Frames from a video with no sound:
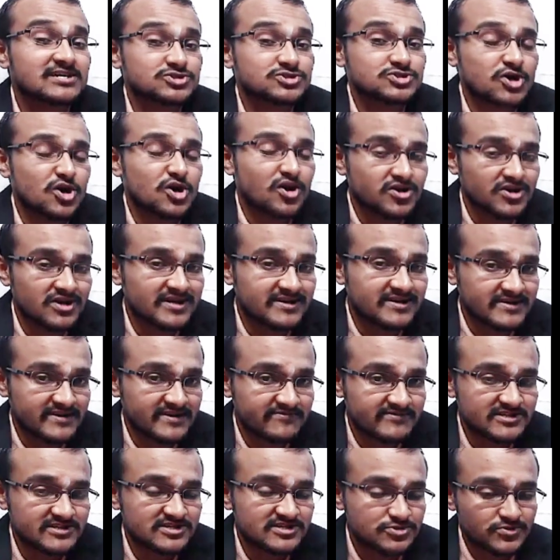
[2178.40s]
chocolate
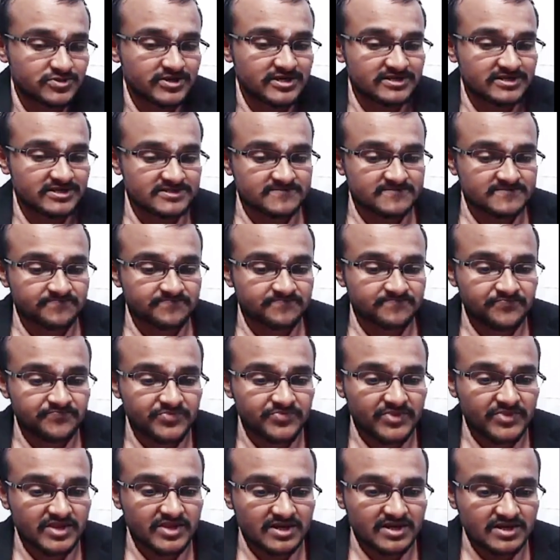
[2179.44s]
loving students.
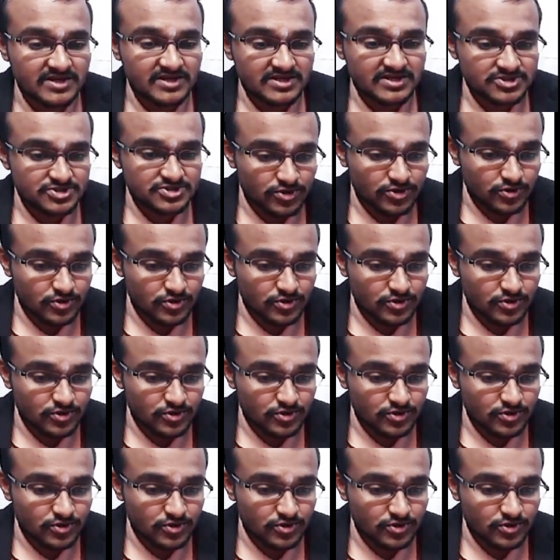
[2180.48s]
So